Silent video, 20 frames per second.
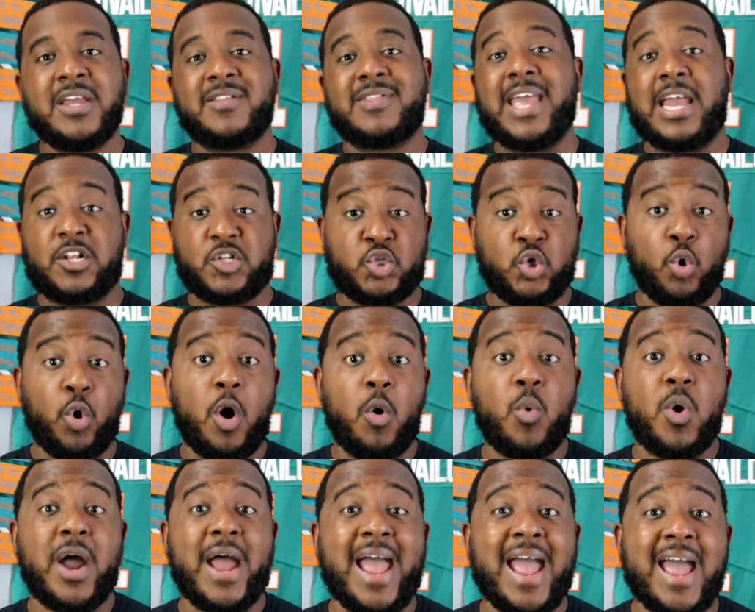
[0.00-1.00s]
That Tua
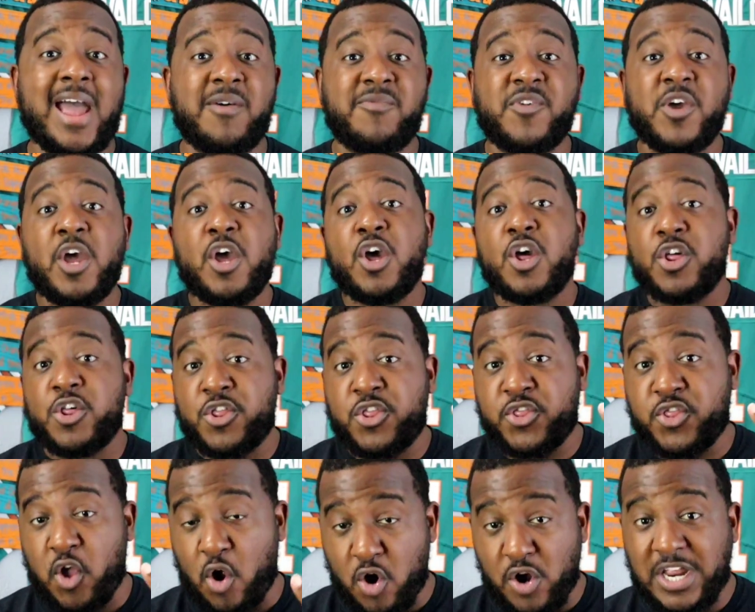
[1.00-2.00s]
will have
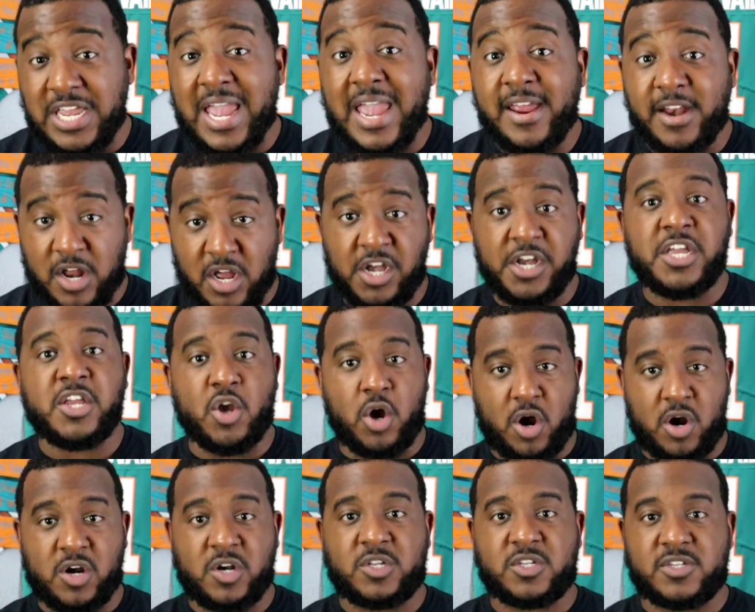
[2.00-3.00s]
3,800
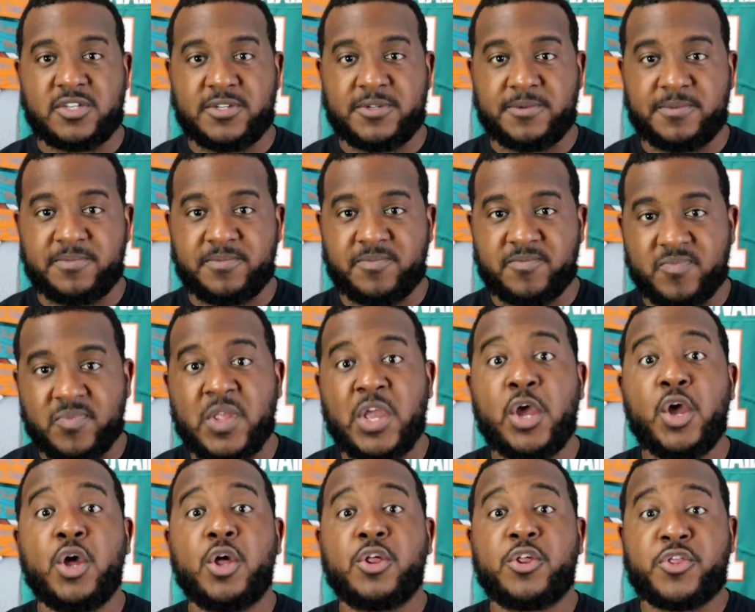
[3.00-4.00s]
yards,
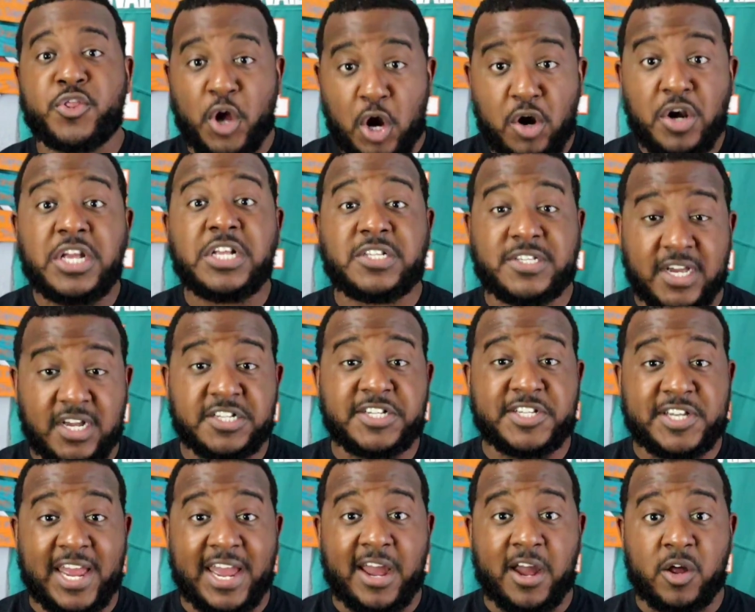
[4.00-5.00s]
30
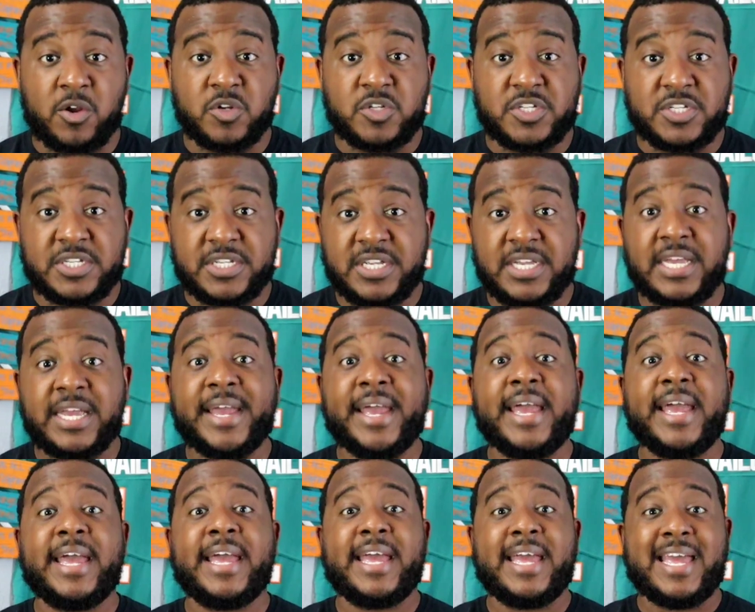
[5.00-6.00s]
touchdowns,
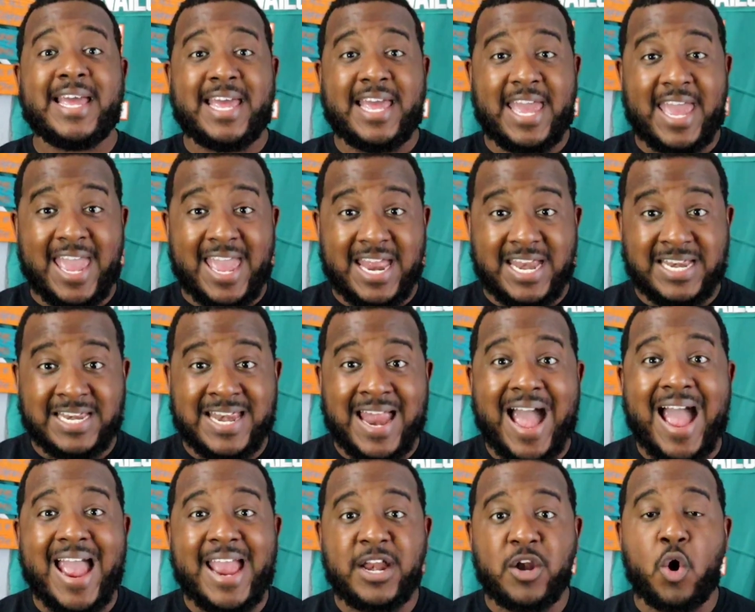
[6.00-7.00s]
and
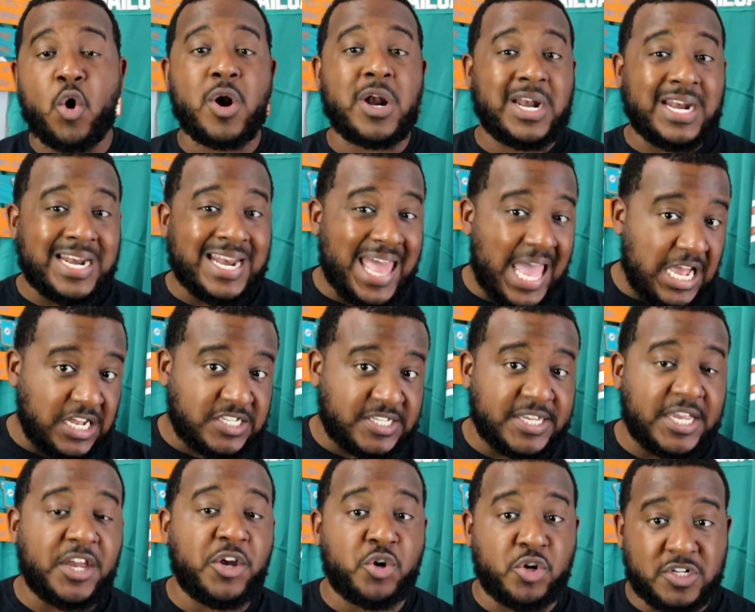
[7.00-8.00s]
9 or less
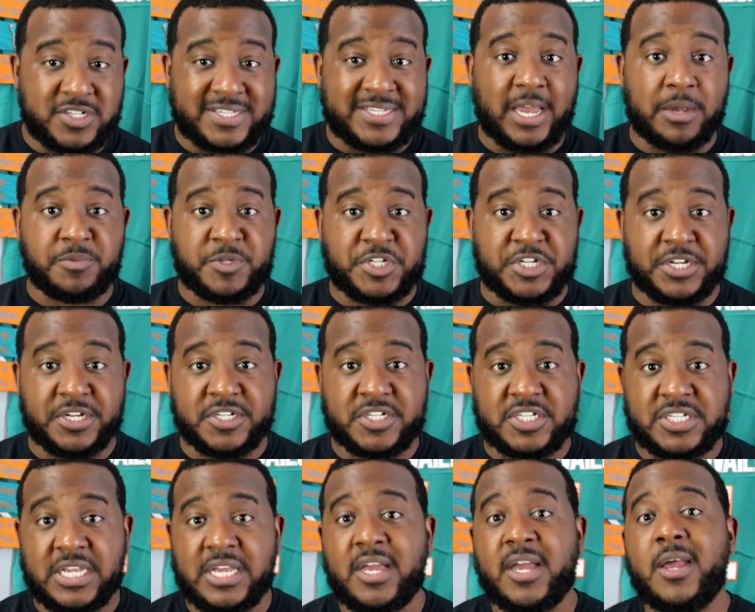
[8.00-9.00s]

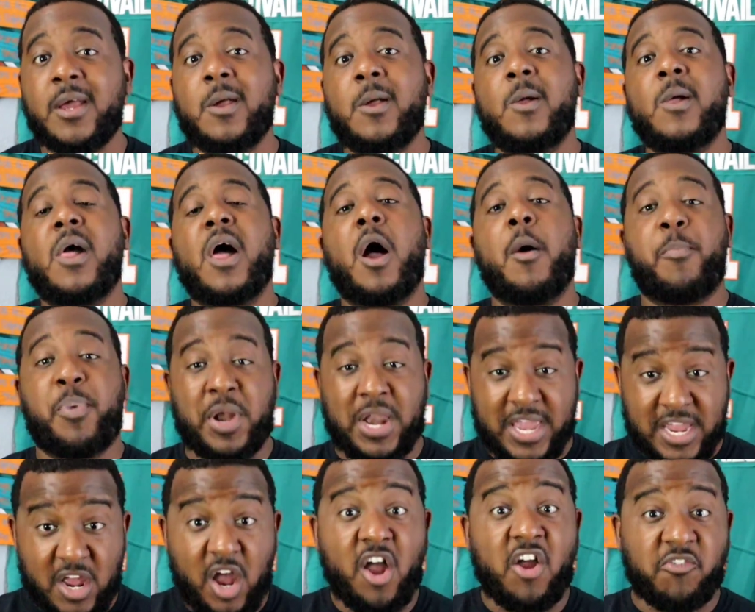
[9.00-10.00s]
interceptions, a
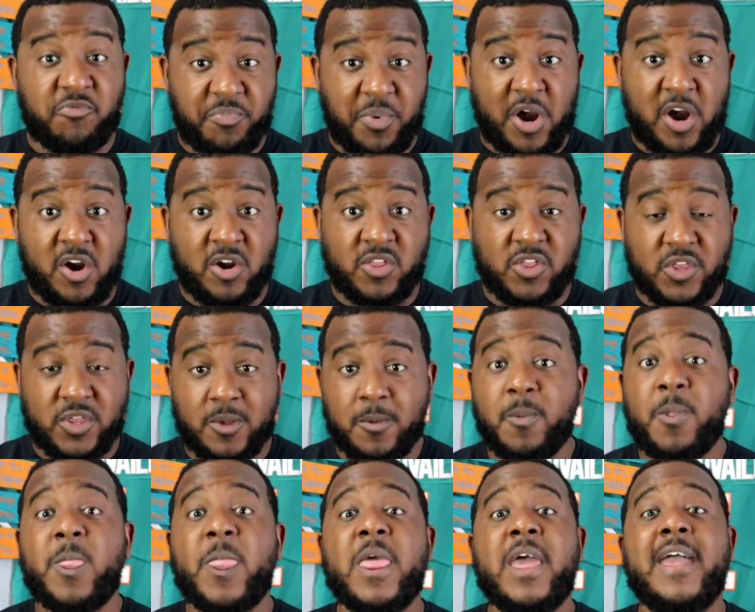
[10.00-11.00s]
playoff berth,
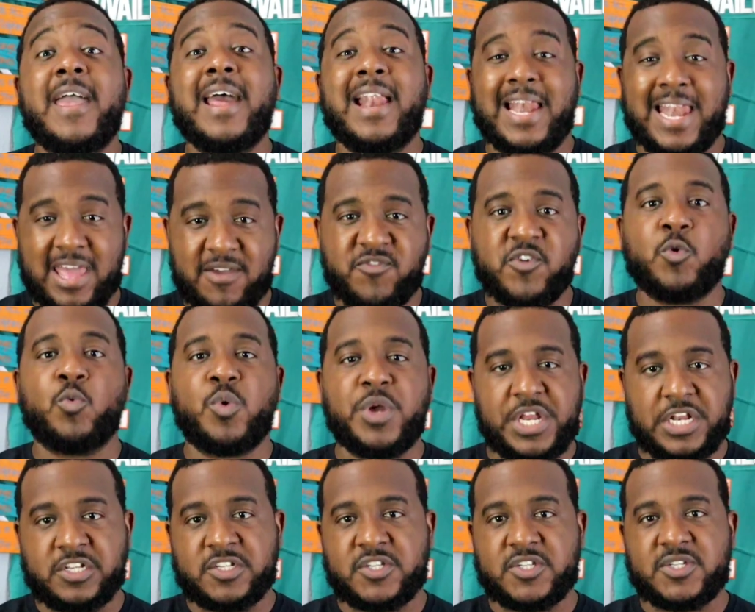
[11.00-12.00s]
11
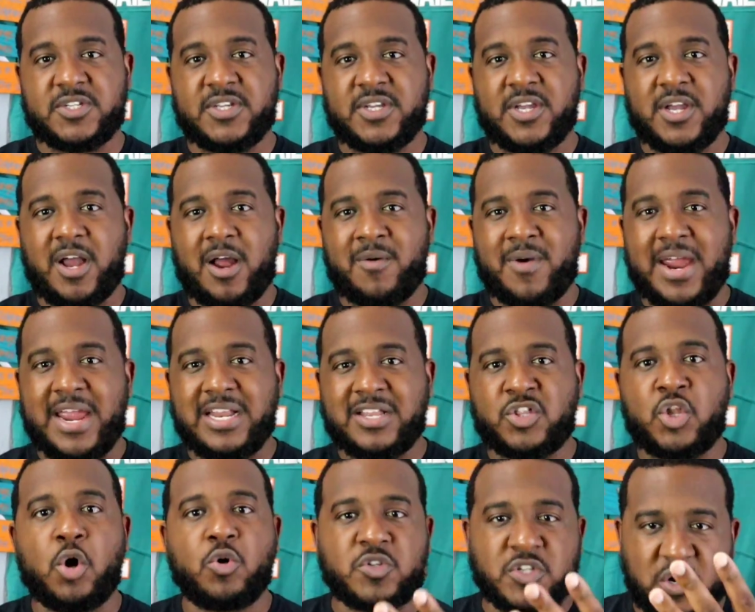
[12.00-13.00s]
wins. All
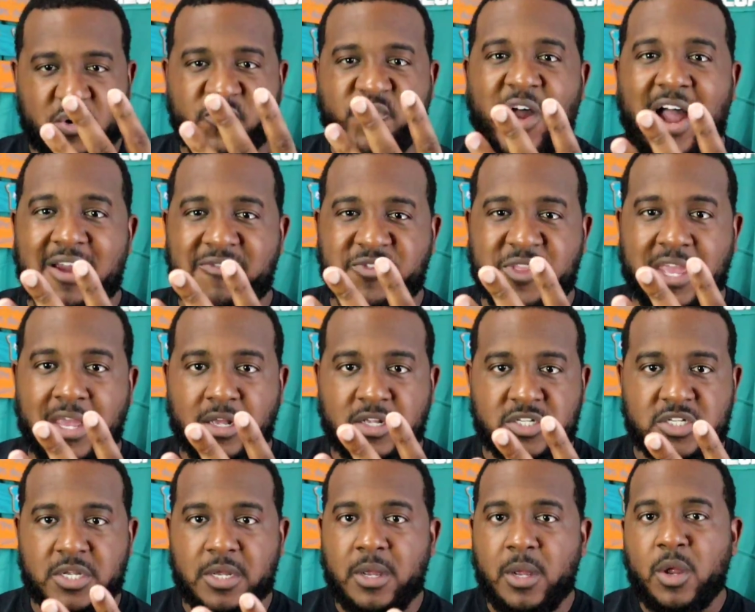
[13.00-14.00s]
right? Those are the 5
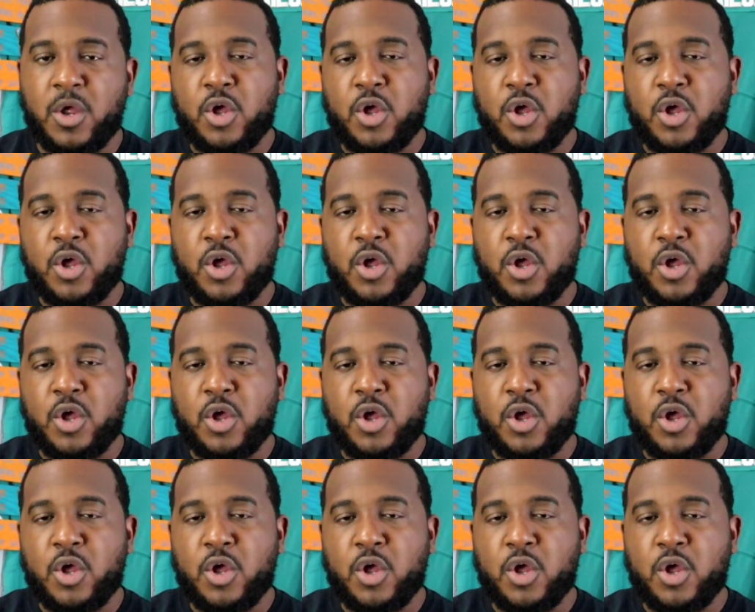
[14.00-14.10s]
things.